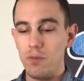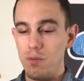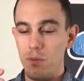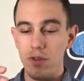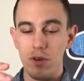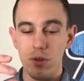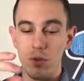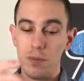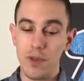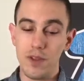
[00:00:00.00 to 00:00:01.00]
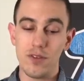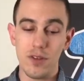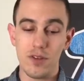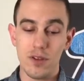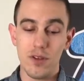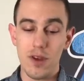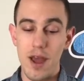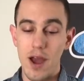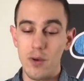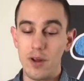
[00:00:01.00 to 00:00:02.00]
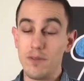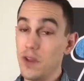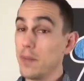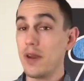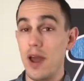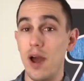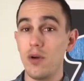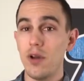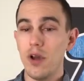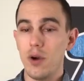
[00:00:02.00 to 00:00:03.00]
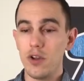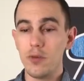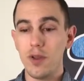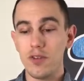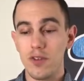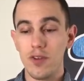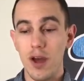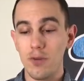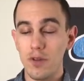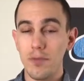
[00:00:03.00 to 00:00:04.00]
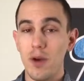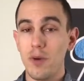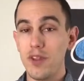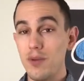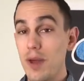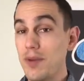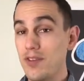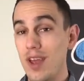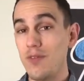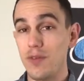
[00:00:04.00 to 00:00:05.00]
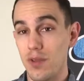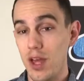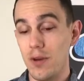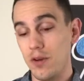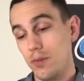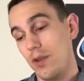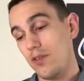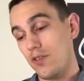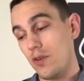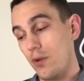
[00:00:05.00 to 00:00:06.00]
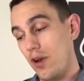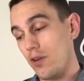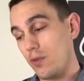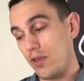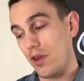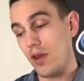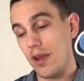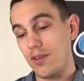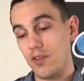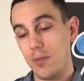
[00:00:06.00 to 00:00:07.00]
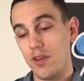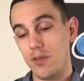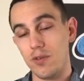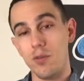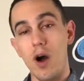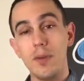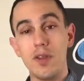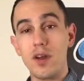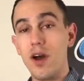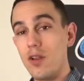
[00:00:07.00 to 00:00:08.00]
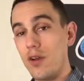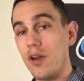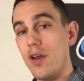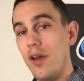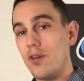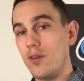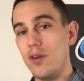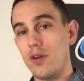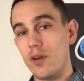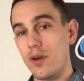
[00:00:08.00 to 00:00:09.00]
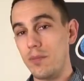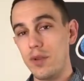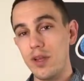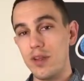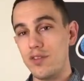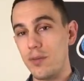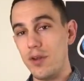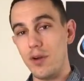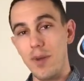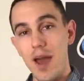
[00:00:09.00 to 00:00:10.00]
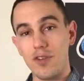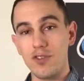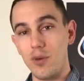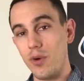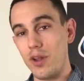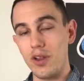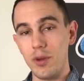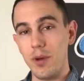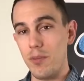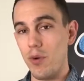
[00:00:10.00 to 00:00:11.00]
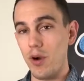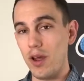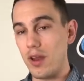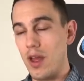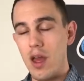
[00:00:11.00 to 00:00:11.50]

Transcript: whether you place this now and flip it now, or do you place this now and flip that one that you maybe saved for later? Do you place it somewhere else with the anticipation of swapping the color so that you can complete some of your backstory a little bit more? And